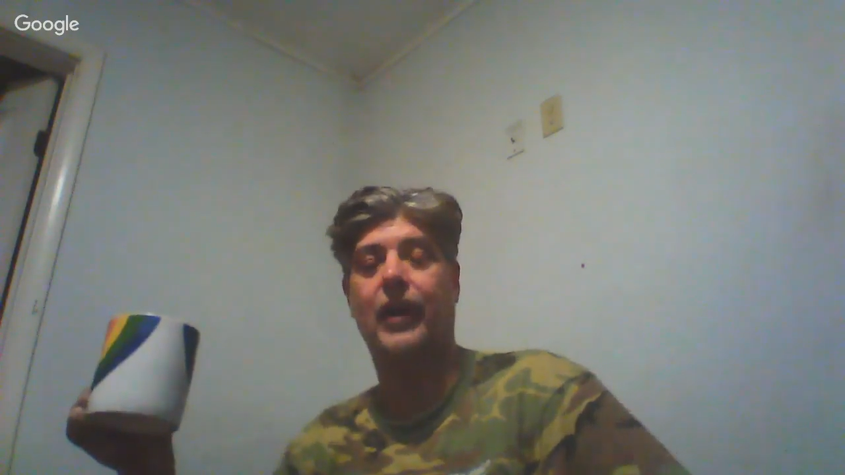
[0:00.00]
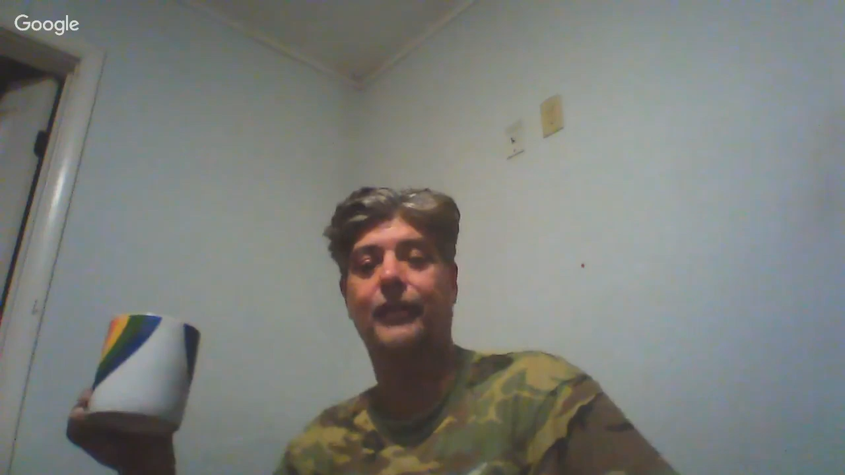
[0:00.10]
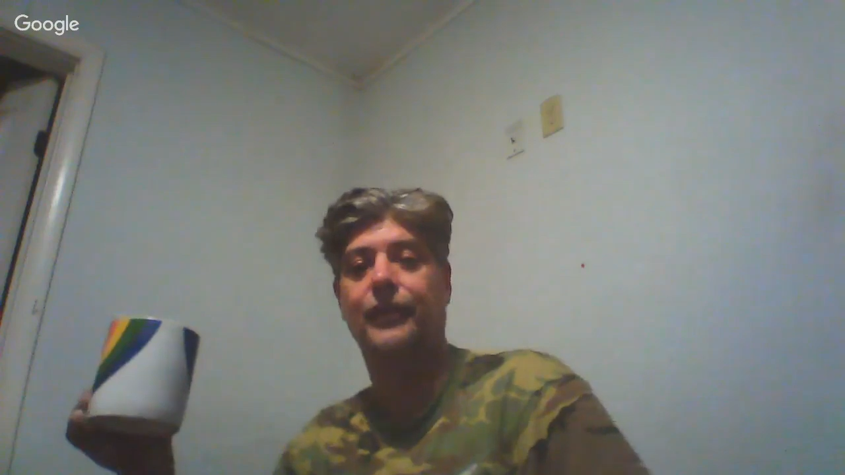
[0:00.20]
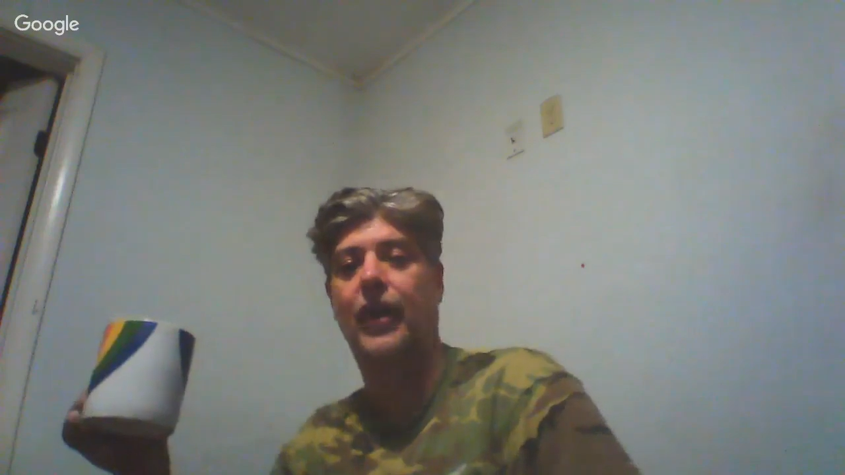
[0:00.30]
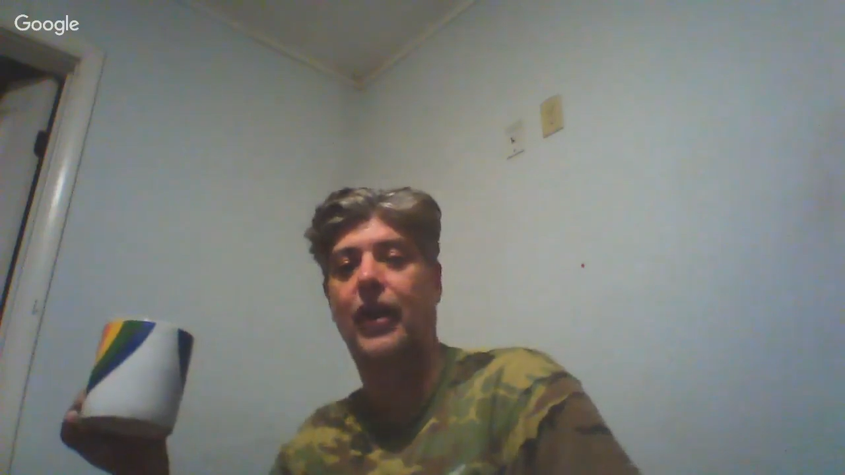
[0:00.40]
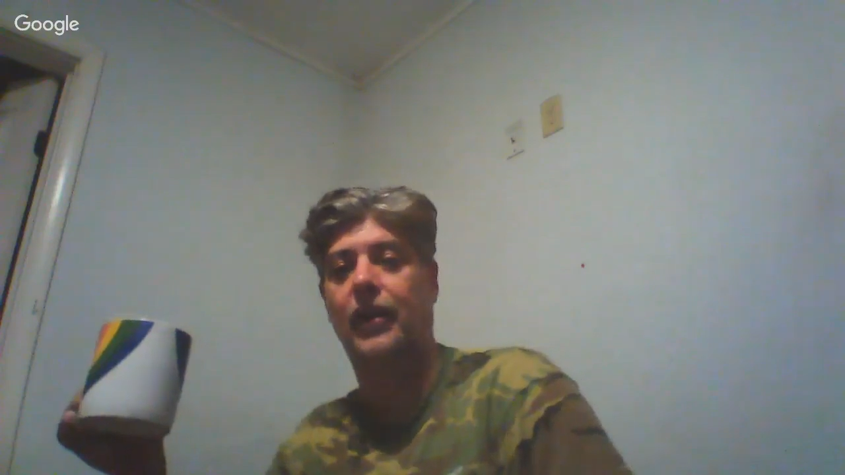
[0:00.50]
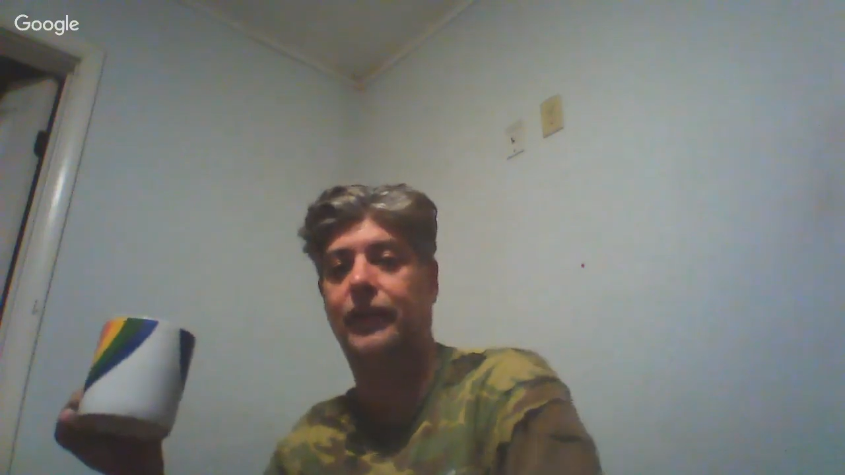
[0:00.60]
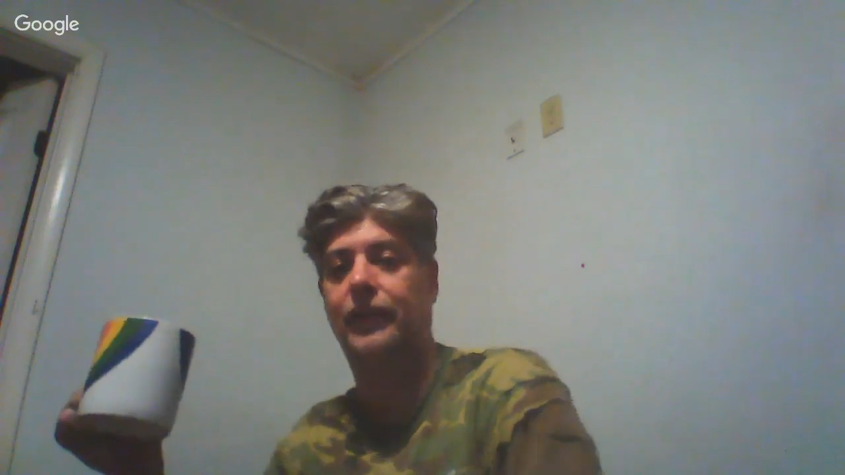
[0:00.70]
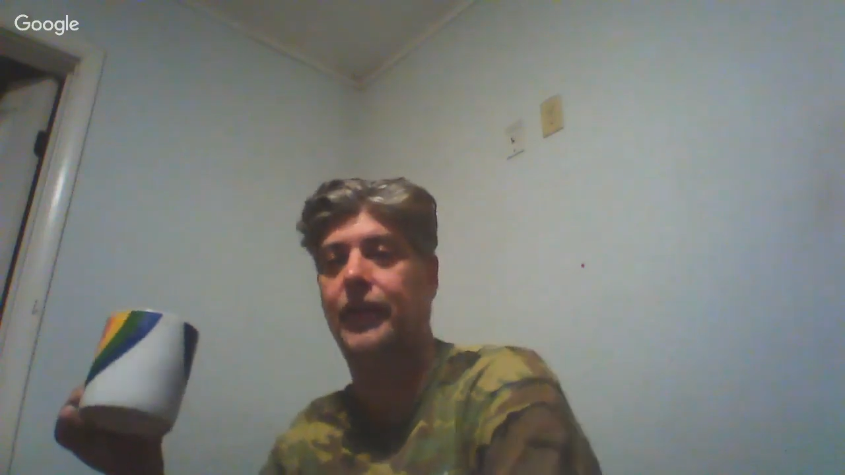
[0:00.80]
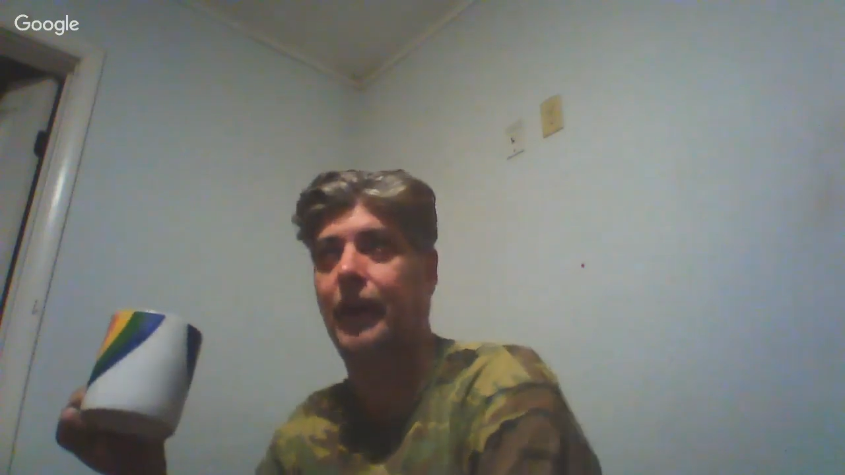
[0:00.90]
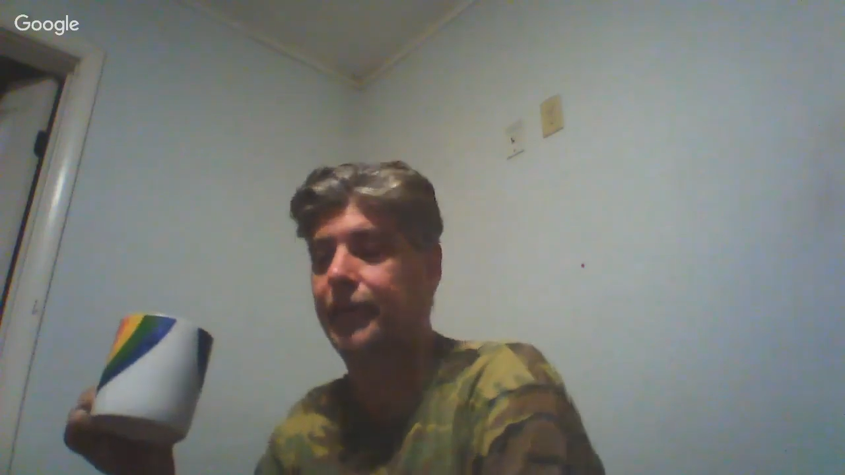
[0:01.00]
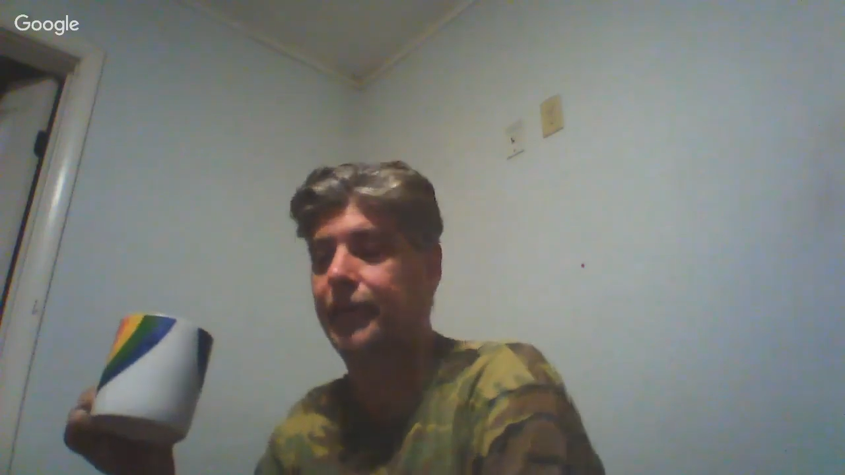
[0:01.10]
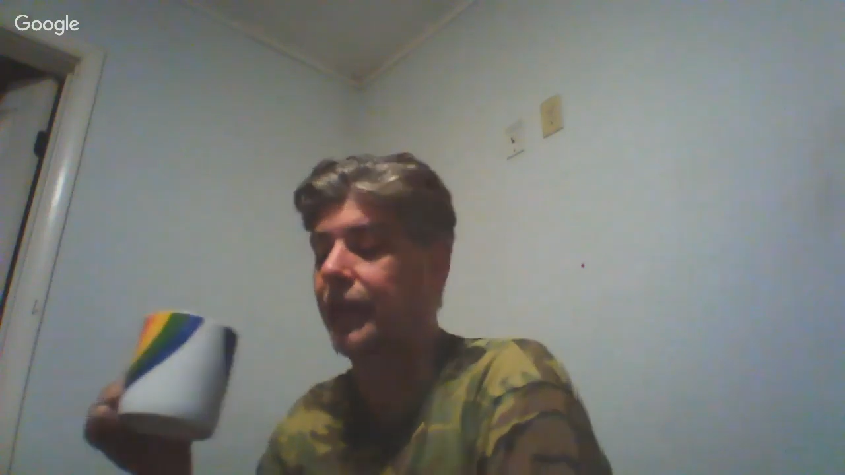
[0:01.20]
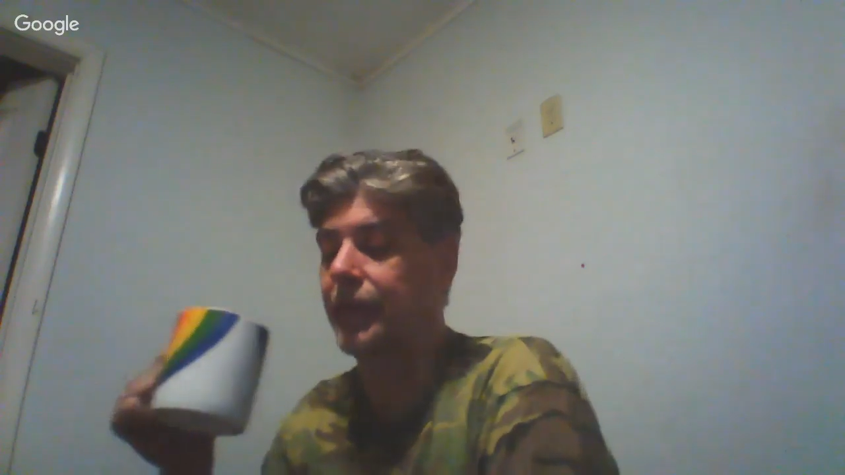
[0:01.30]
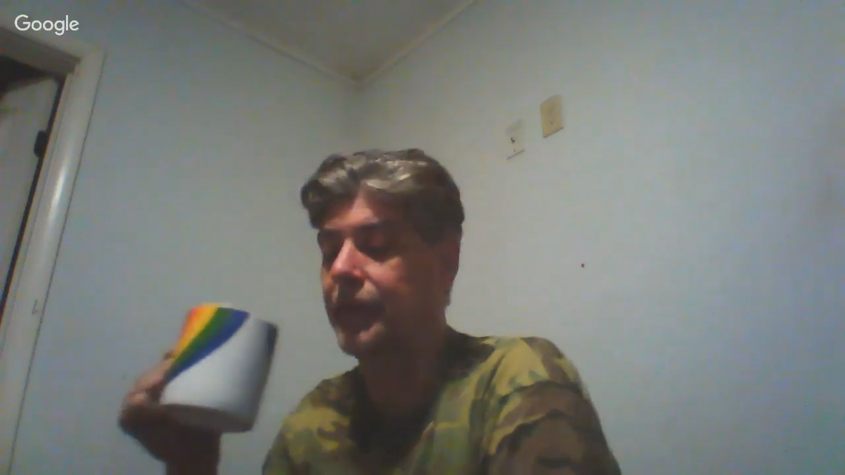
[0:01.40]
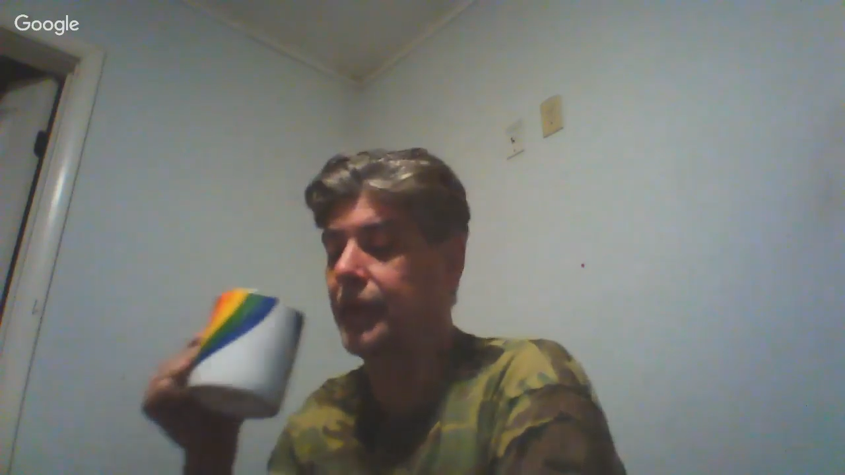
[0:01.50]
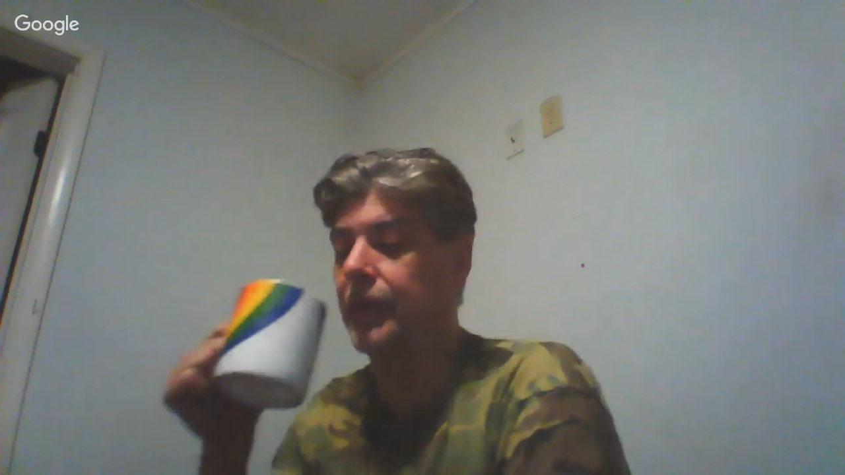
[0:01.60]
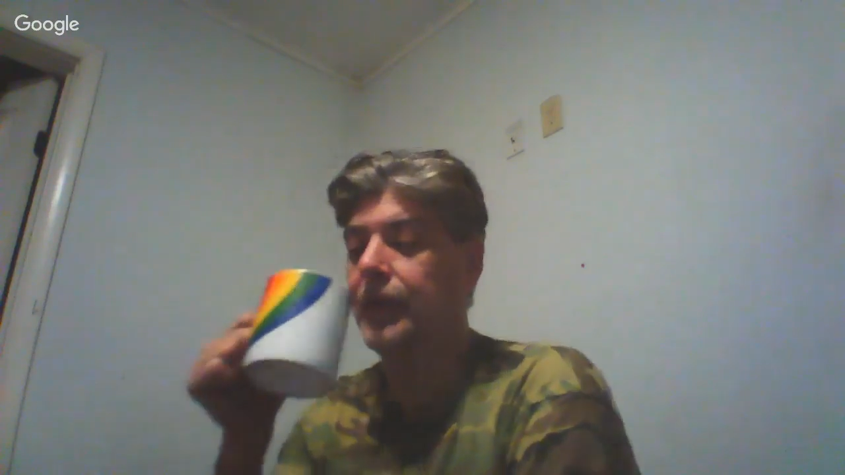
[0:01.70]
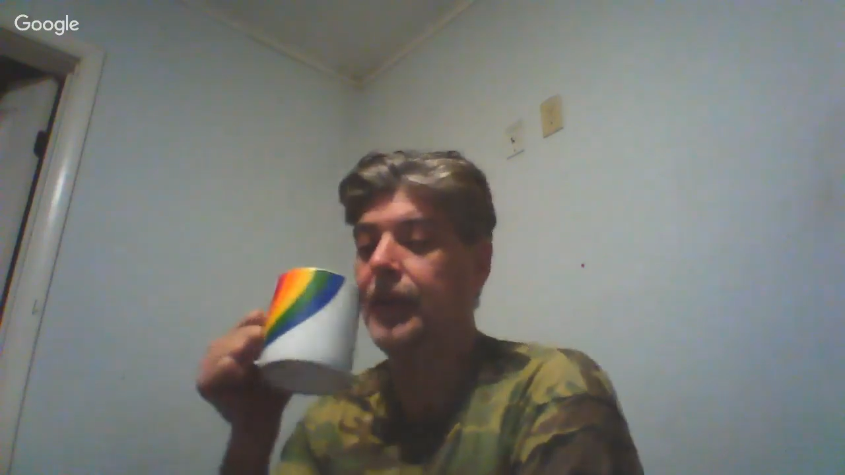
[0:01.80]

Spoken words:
off of all of it. I'm telling you,